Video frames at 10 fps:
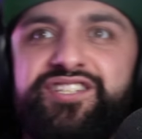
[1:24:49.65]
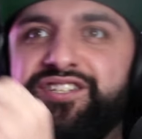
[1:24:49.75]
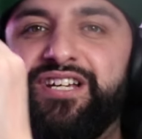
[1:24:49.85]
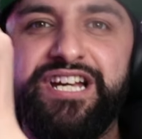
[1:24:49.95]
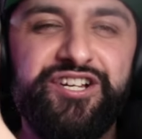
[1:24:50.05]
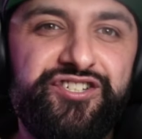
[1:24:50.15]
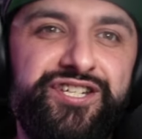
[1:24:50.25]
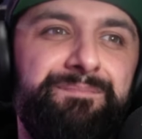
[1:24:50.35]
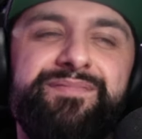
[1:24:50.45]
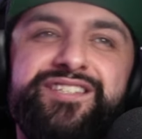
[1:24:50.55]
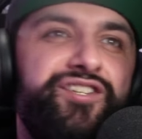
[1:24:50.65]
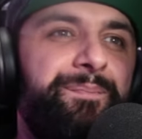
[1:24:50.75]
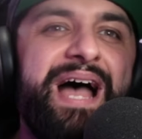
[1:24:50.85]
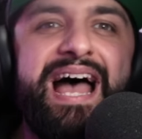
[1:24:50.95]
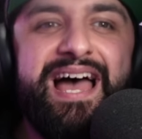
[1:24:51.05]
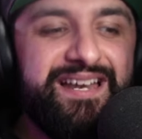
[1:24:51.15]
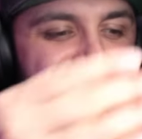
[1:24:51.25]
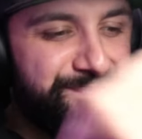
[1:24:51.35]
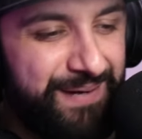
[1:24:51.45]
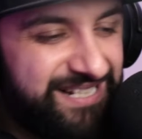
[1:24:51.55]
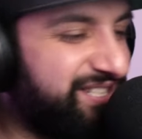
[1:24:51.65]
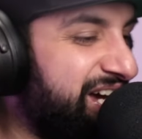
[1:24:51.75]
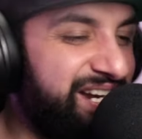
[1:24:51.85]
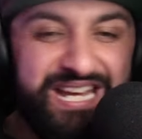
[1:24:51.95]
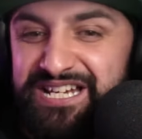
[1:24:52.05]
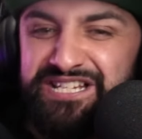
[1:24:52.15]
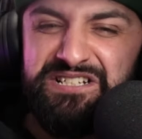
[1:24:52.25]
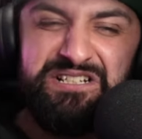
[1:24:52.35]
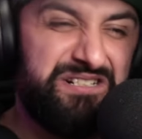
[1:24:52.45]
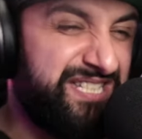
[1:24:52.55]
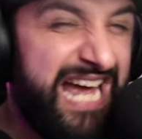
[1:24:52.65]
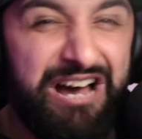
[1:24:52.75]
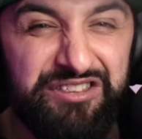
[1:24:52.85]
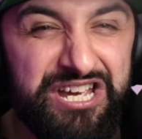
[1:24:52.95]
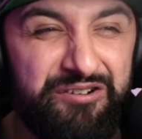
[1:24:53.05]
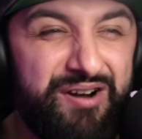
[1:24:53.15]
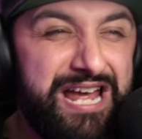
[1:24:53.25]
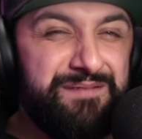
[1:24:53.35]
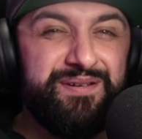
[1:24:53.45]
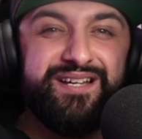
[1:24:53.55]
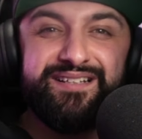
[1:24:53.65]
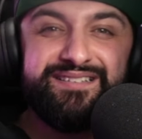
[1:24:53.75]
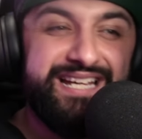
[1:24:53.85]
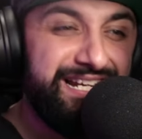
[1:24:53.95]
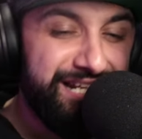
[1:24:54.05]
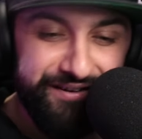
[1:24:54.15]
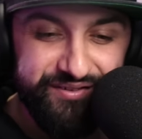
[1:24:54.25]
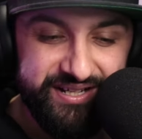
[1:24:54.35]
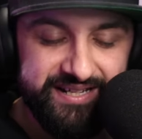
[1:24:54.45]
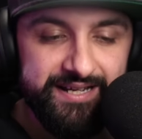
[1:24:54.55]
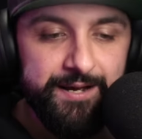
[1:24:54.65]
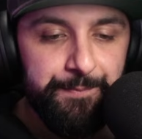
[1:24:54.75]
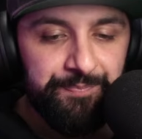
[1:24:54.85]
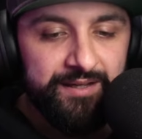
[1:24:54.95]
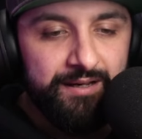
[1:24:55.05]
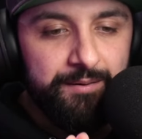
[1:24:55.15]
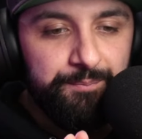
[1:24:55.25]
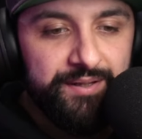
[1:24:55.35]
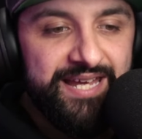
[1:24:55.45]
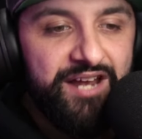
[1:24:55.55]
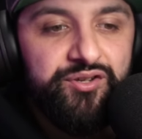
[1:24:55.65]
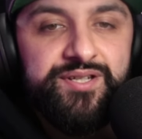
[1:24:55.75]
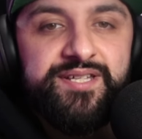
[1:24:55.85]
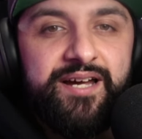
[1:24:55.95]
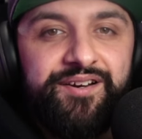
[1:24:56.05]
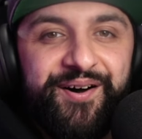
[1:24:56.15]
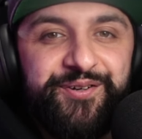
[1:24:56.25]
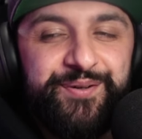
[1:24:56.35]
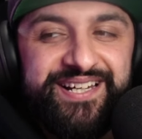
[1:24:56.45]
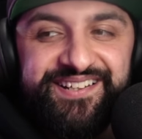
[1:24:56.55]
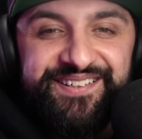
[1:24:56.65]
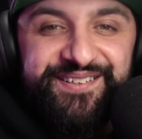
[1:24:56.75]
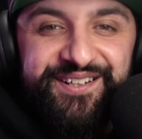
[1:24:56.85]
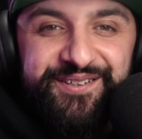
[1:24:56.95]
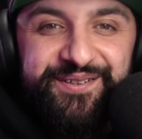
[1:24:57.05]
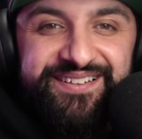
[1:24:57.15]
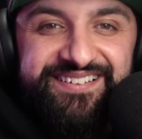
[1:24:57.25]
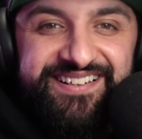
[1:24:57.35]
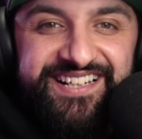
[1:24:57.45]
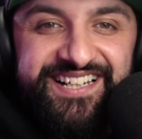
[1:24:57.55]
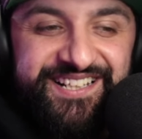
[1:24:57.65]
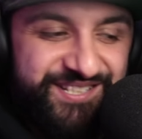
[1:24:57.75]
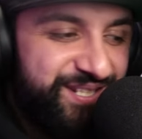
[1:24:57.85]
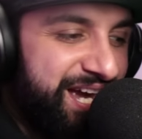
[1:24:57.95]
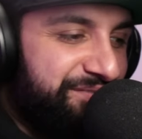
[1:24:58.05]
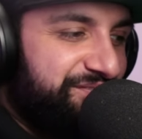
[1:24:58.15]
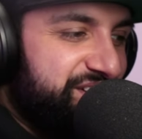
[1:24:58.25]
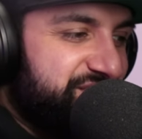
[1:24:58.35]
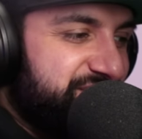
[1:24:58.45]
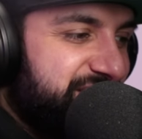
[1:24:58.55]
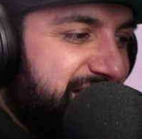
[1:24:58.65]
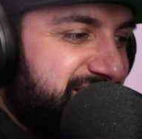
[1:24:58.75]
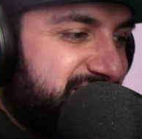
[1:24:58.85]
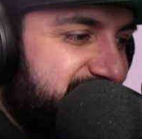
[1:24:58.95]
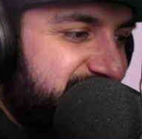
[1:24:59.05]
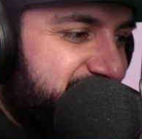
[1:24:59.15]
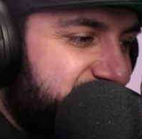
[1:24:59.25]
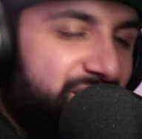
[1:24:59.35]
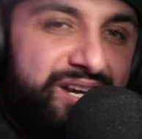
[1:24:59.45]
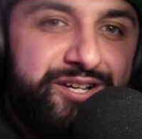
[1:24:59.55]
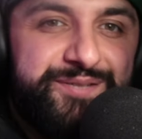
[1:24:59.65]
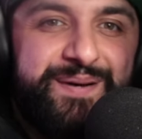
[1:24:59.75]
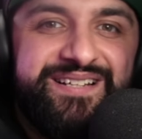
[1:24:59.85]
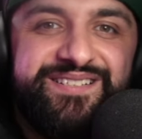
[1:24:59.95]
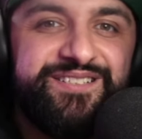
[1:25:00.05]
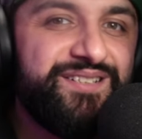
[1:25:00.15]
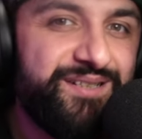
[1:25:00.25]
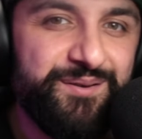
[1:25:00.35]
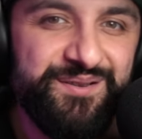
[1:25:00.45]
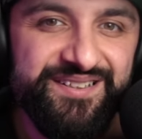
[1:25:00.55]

to J Japan to Pakistan, India, Saudi Arabia. They love it. But can you design hardware? No. Do you have vision that's not close-minded? No.